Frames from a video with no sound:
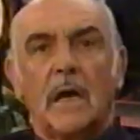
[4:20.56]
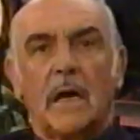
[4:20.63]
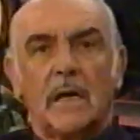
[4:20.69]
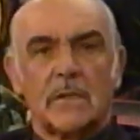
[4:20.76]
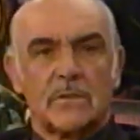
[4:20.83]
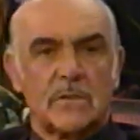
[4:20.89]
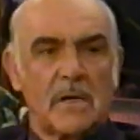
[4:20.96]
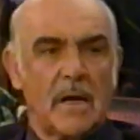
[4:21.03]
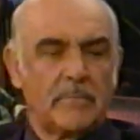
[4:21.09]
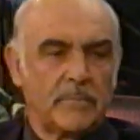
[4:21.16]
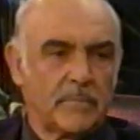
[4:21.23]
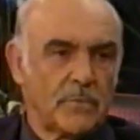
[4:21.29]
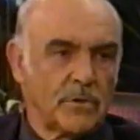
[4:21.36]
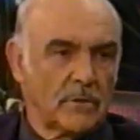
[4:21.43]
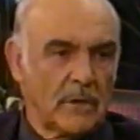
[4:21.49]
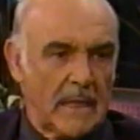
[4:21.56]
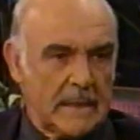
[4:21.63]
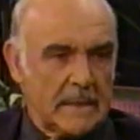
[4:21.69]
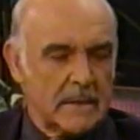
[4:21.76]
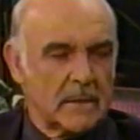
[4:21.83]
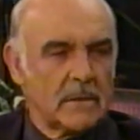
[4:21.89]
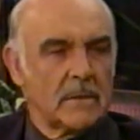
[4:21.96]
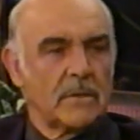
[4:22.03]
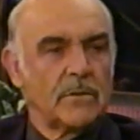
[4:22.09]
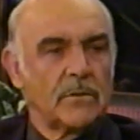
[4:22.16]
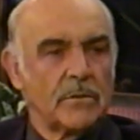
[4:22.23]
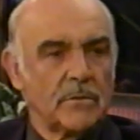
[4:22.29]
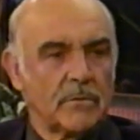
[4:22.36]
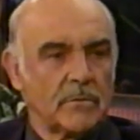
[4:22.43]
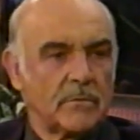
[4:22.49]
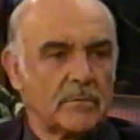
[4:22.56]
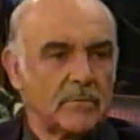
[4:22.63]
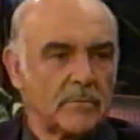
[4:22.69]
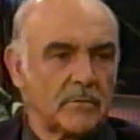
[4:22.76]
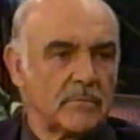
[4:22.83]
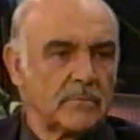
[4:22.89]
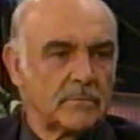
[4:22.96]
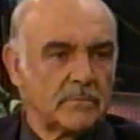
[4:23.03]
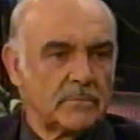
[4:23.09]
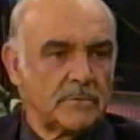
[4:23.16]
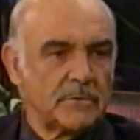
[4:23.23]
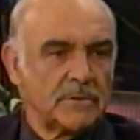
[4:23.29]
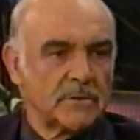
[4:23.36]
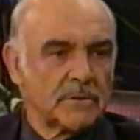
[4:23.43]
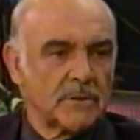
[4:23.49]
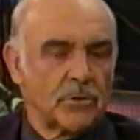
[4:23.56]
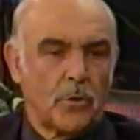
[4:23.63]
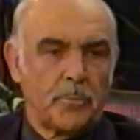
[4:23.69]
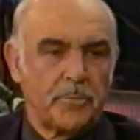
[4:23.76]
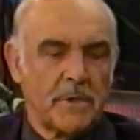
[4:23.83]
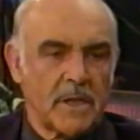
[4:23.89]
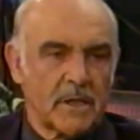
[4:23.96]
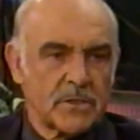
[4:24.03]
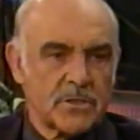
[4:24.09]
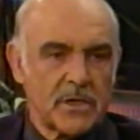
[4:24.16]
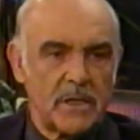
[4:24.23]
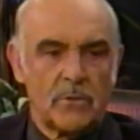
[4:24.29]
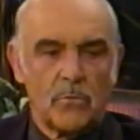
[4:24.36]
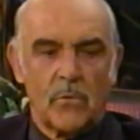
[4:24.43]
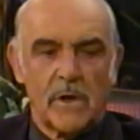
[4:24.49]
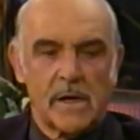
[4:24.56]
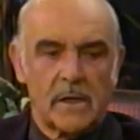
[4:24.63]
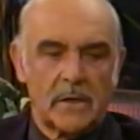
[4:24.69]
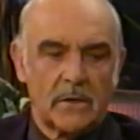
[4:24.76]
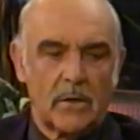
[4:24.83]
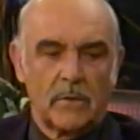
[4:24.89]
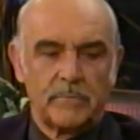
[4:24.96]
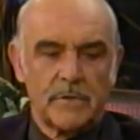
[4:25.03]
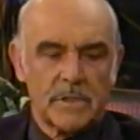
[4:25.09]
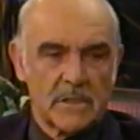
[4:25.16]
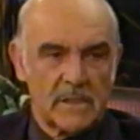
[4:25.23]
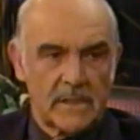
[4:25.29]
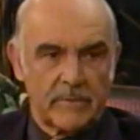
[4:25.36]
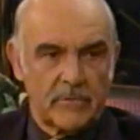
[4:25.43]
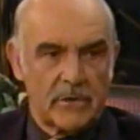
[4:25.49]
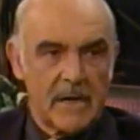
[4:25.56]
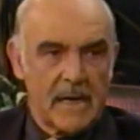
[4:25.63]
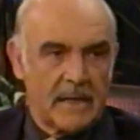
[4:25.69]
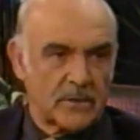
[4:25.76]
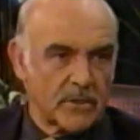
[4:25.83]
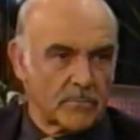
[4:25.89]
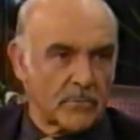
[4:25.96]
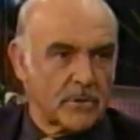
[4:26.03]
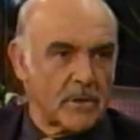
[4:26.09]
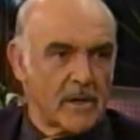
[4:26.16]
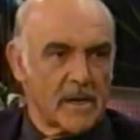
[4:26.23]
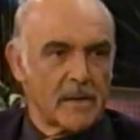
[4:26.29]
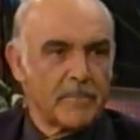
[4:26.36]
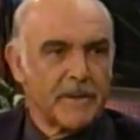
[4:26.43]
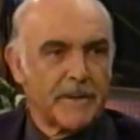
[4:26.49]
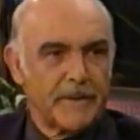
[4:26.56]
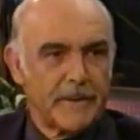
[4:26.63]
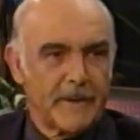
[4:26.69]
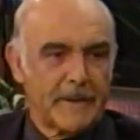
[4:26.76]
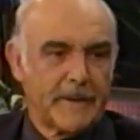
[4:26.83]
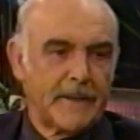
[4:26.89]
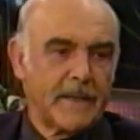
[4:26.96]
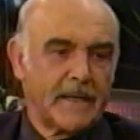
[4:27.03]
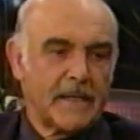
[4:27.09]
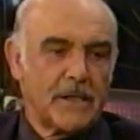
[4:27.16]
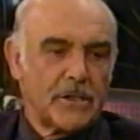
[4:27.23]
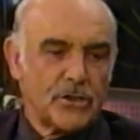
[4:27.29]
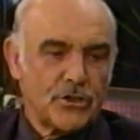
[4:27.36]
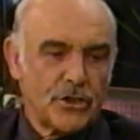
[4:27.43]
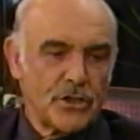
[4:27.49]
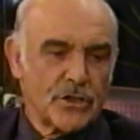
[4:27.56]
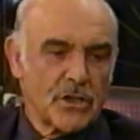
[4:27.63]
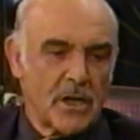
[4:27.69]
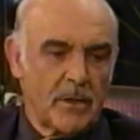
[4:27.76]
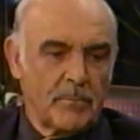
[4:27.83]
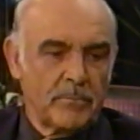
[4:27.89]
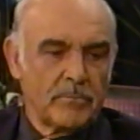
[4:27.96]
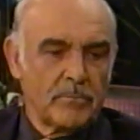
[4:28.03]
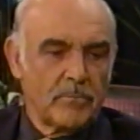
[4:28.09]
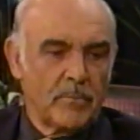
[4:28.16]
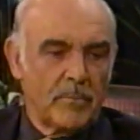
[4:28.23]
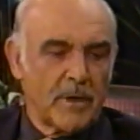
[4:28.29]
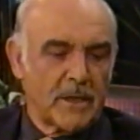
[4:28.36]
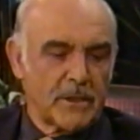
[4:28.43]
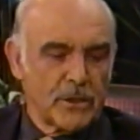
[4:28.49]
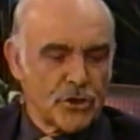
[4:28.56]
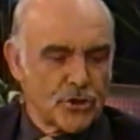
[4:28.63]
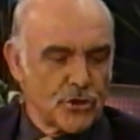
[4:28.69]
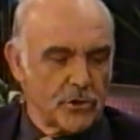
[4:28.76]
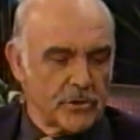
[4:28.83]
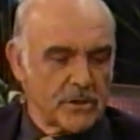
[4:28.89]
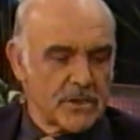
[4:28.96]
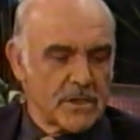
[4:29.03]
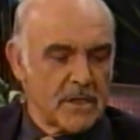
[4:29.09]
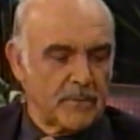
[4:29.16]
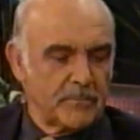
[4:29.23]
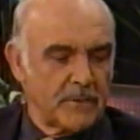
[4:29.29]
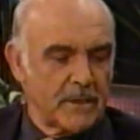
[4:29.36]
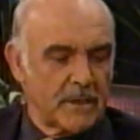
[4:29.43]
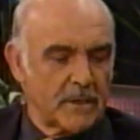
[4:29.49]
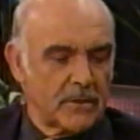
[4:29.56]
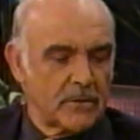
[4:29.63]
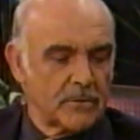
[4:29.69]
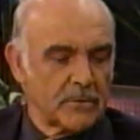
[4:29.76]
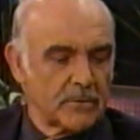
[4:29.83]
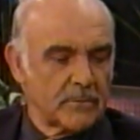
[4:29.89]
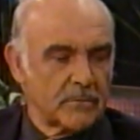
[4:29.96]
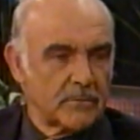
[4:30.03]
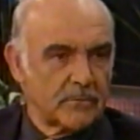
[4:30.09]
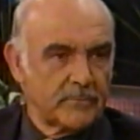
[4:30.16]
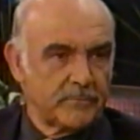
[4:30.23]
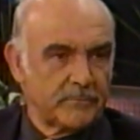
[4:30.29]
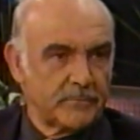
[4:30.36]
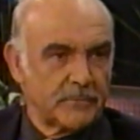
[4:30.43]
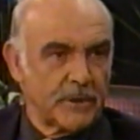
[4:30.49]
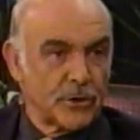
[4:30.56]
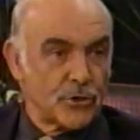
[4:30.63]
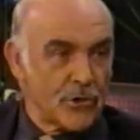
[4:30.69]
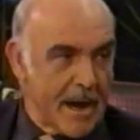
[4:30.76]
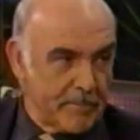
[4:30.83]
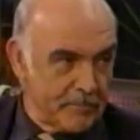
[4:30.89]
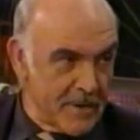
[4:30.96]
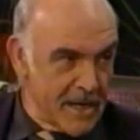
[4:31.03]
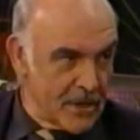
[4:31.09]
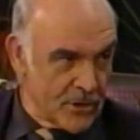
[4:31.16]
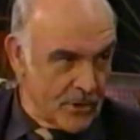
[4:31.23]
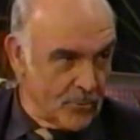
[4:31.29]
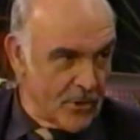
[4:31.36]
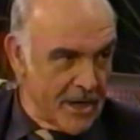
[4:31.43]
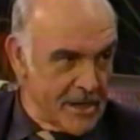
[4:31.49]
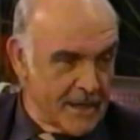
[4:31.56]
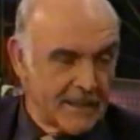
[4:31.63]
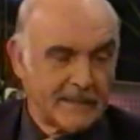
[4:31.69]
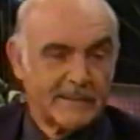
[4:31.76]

has come to London to an opening scene where obviously I've cracked some crime, and uh, she's come by the insurance company to entrap me. Right, right